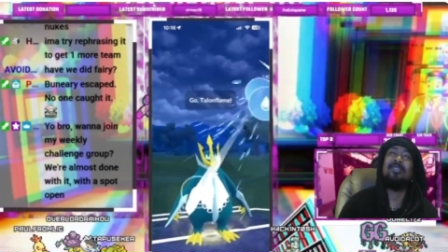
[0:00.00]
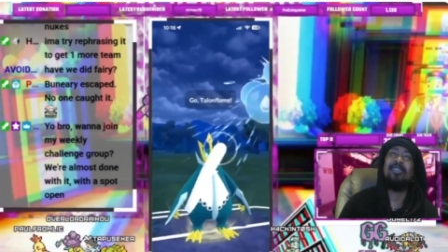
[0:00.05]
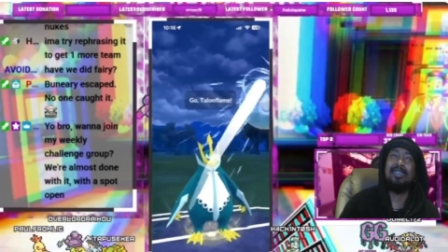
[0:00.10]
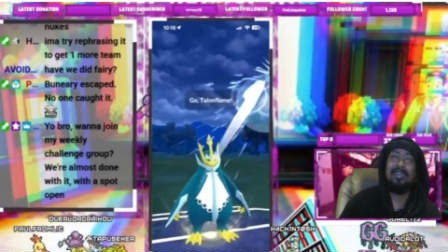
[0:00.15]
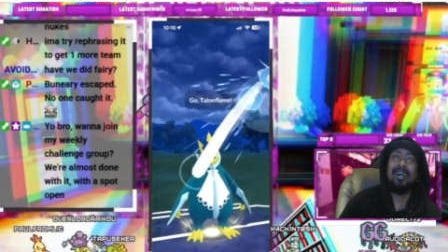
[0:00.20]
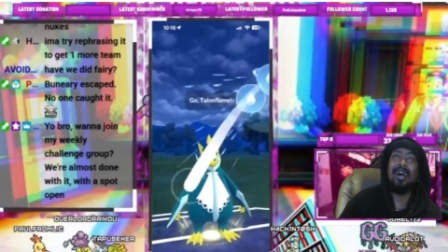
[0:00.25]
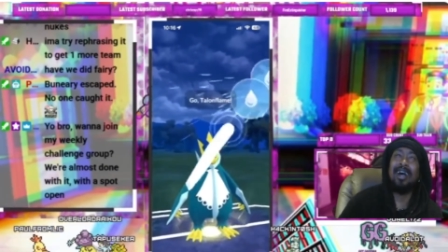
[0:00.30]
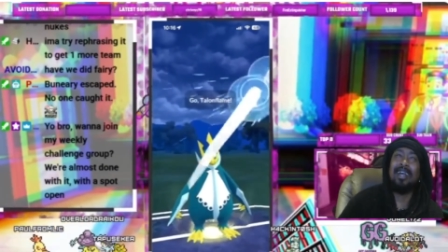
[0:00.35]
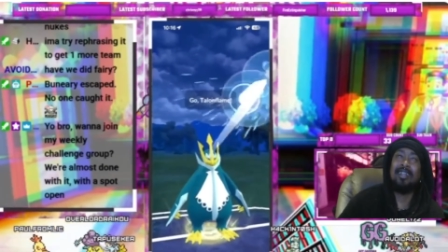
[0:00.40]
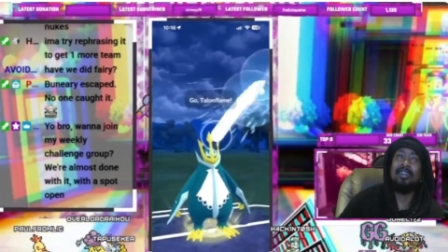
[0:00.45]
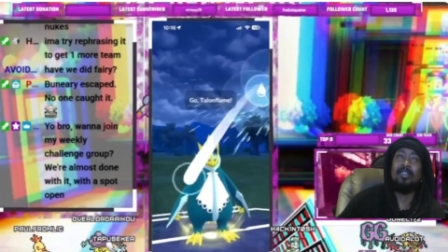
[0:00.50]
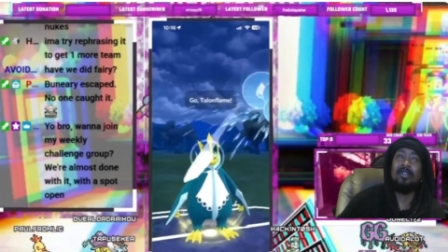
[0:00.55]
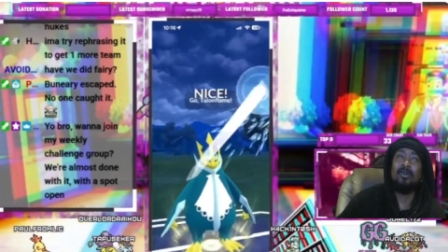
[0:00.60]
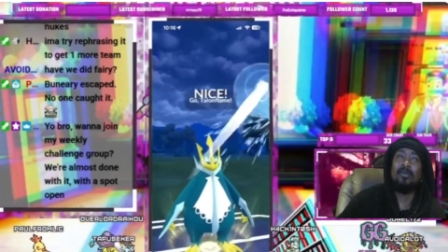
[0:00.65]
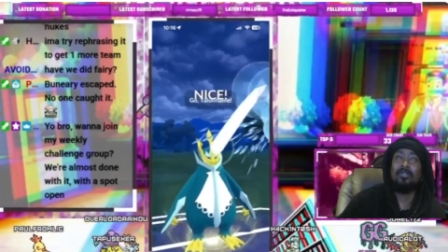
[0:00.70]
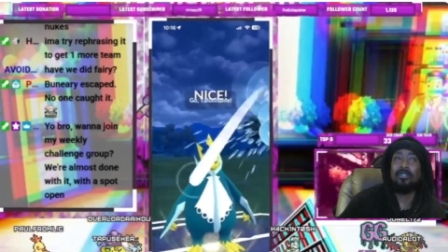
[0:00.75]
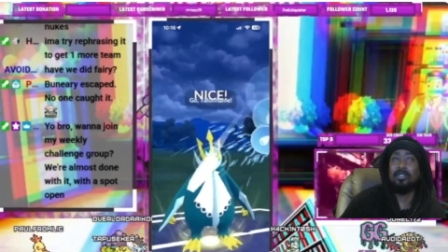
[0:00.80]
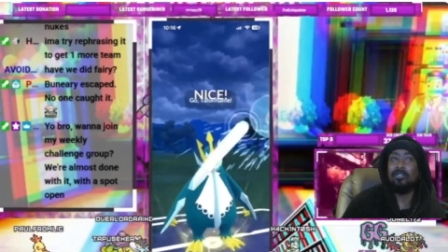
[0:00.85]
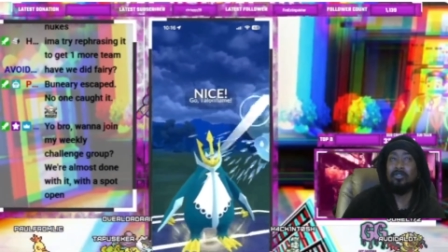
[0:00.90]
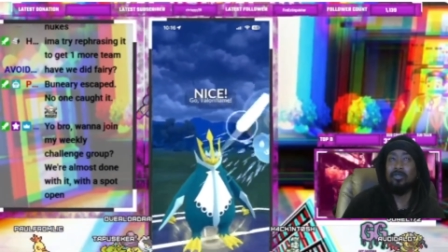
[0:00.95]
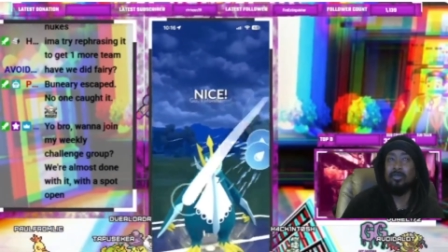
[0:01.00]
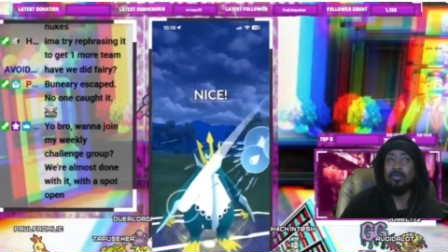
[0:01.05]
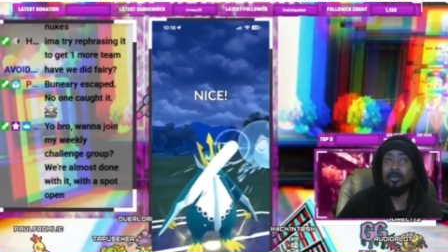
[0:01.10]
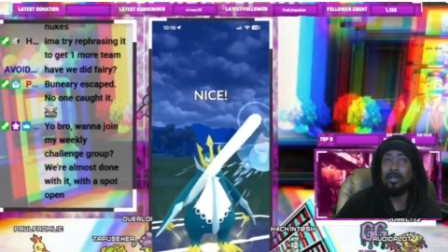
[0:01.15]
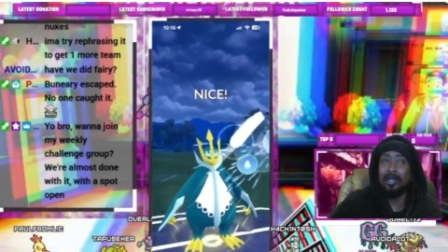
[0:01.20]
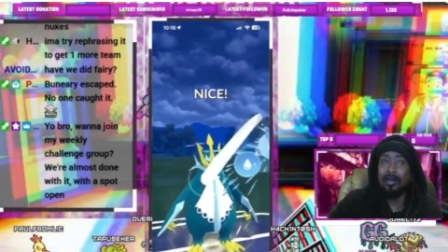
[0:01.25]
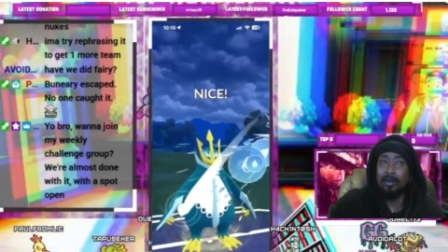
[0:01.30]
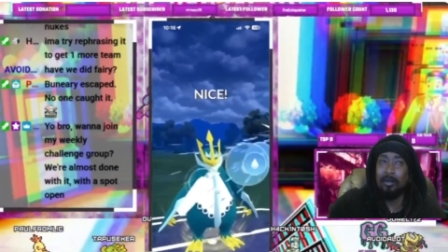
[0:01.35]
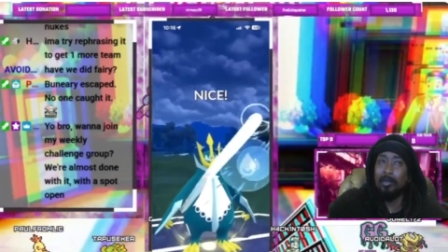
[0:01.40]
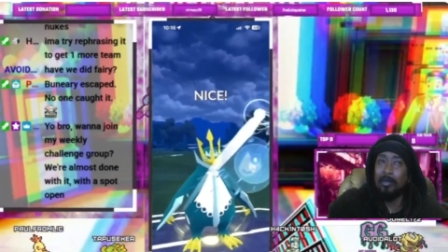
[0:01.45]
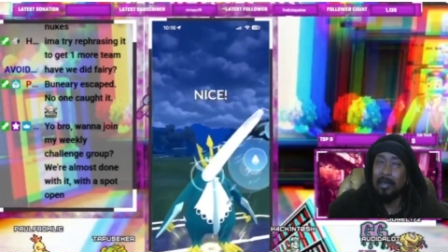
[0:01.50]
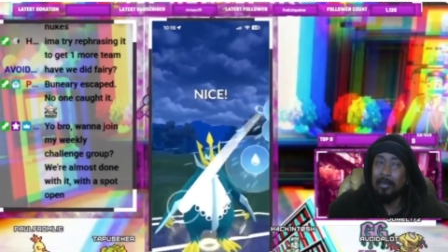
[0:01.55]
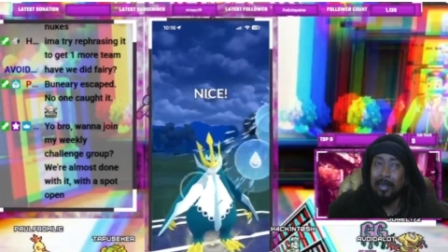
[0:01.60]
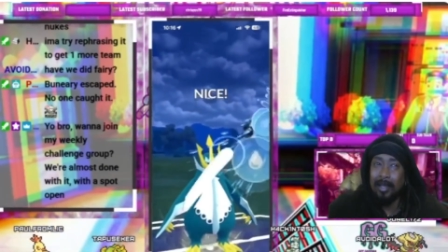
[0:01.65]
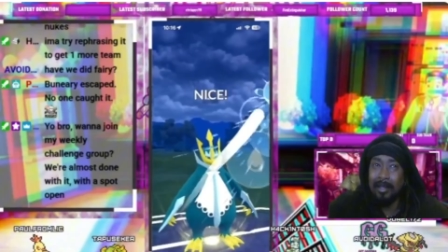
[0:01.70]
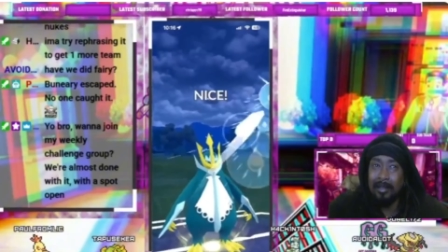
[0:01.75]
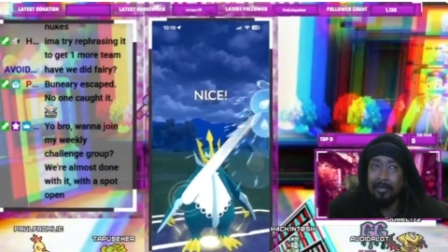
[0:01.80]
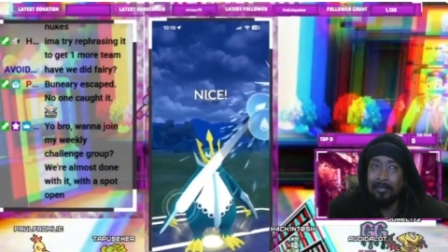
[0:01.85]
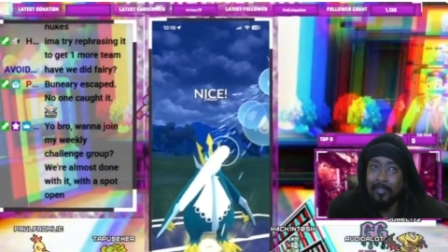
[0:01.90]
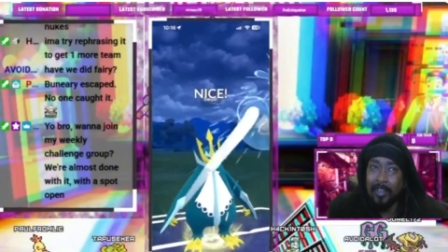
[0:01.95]
gotten close to doing, or
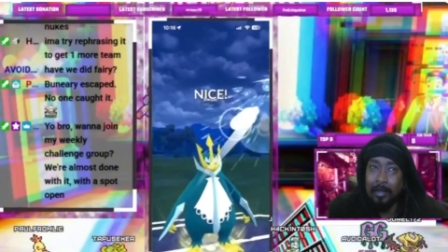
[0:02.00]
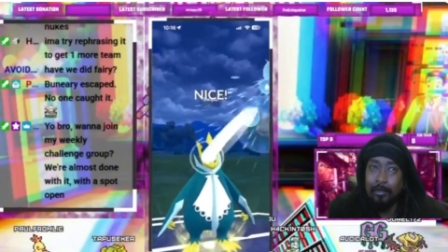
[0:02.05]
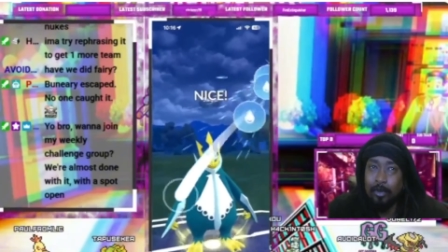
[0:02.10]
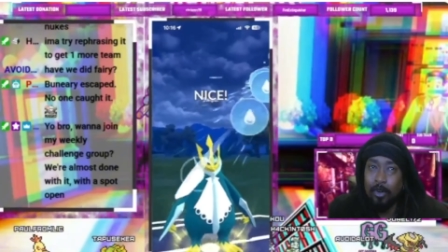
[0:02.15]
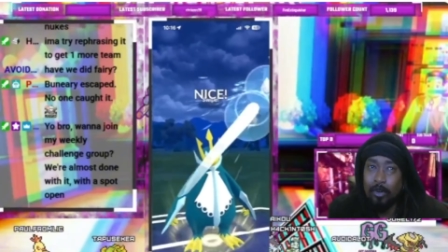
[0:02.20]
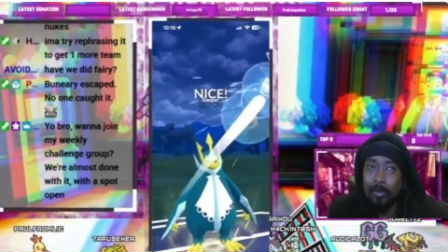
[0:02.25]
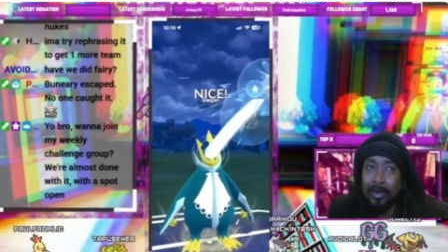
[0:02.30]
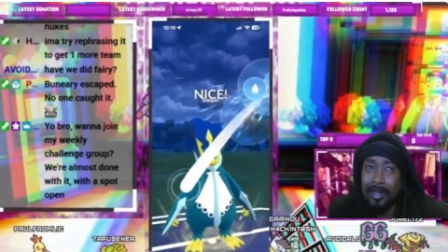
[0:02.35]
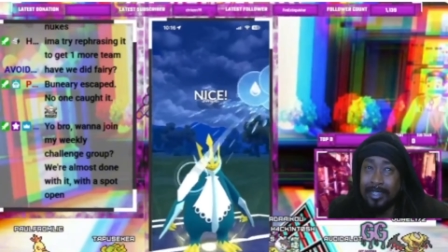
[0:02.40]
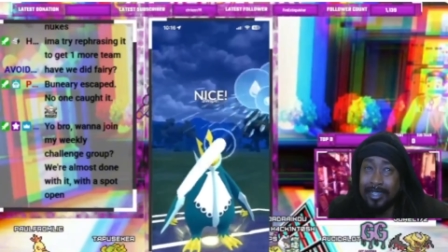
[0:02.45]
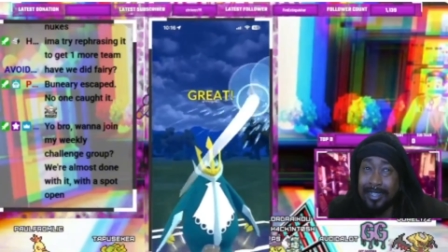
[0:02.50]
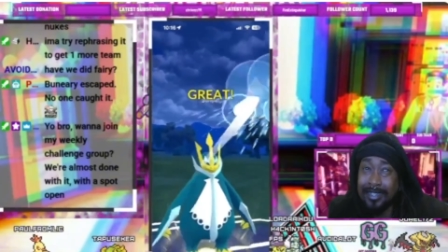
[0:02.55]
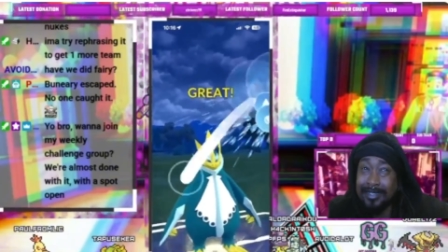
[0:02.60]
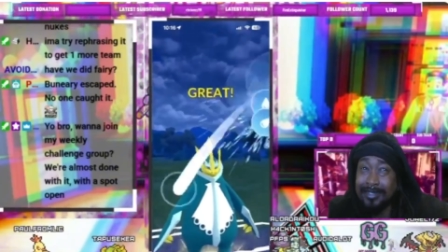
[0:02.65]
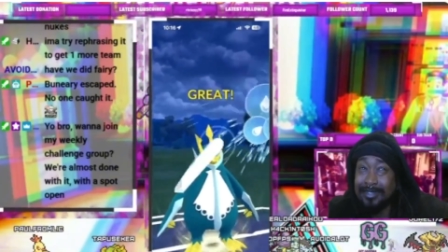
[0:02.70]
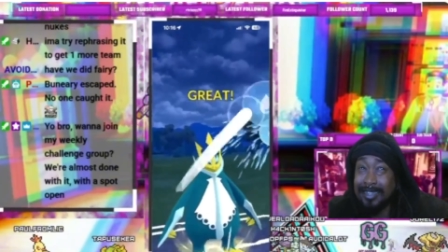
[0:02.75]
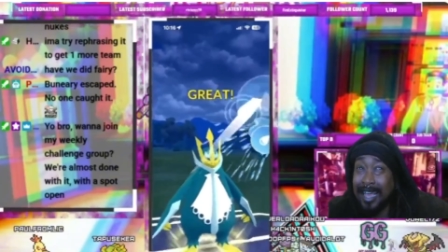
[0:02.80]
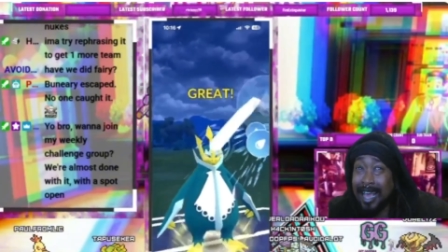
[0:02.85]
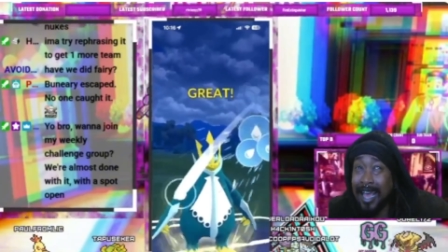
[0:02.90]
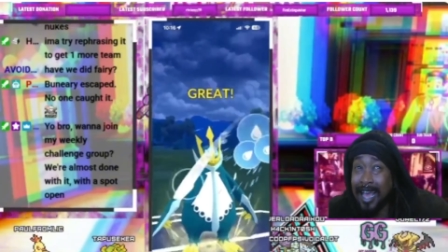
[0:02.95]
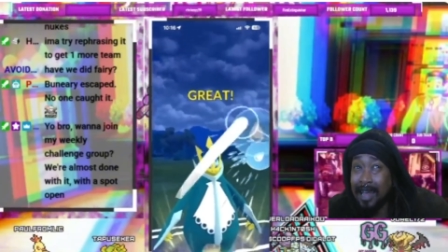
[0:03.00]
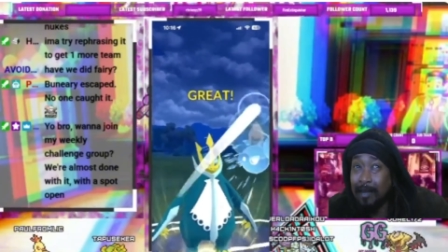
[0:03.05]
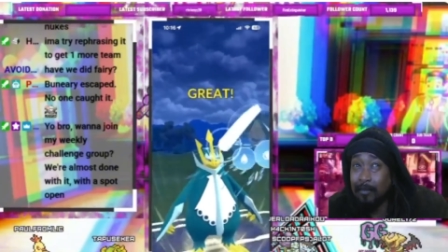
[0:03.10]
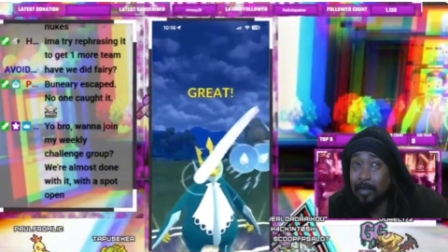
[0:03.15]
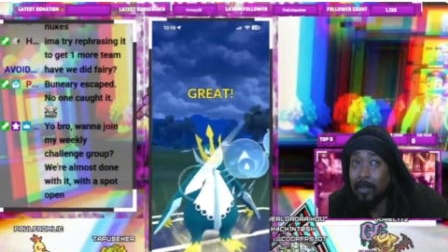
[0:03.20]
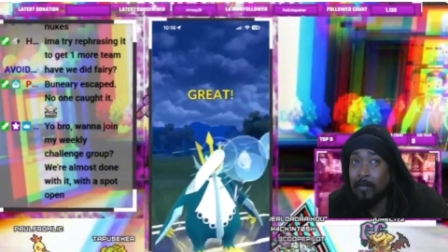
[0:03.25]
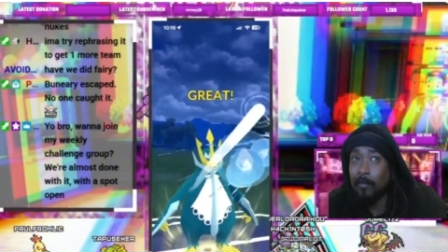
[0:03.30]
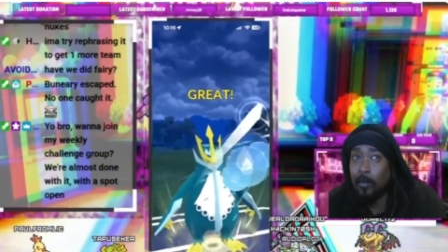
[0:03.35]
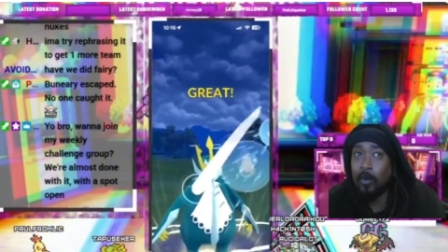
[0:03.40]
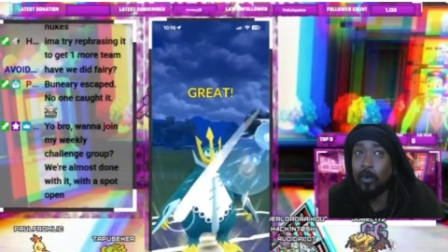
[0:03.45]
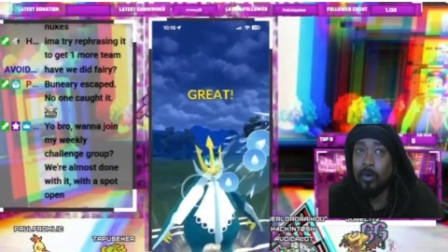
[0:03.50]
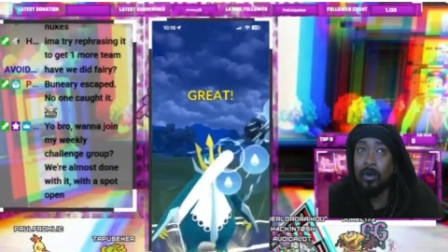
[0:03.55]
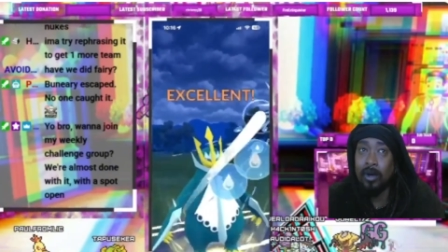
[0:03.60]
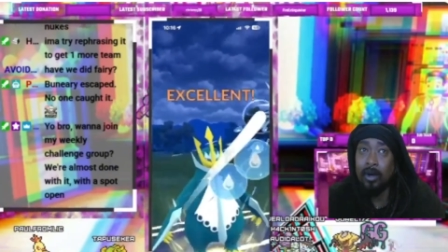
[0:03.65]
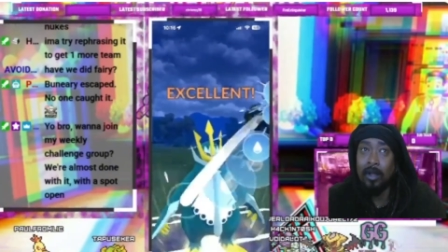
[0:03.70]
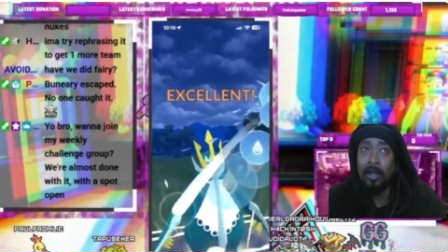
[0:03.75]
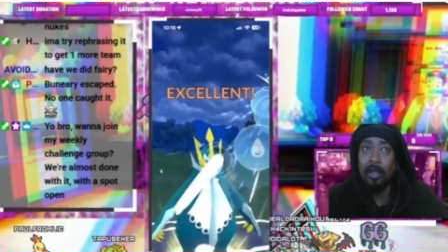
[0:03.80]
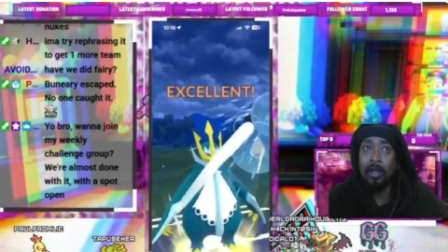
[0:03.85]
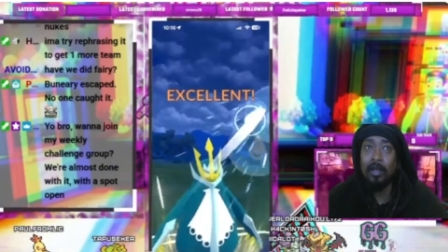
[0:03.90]
maybe Flamethrower would have did a tad bit more.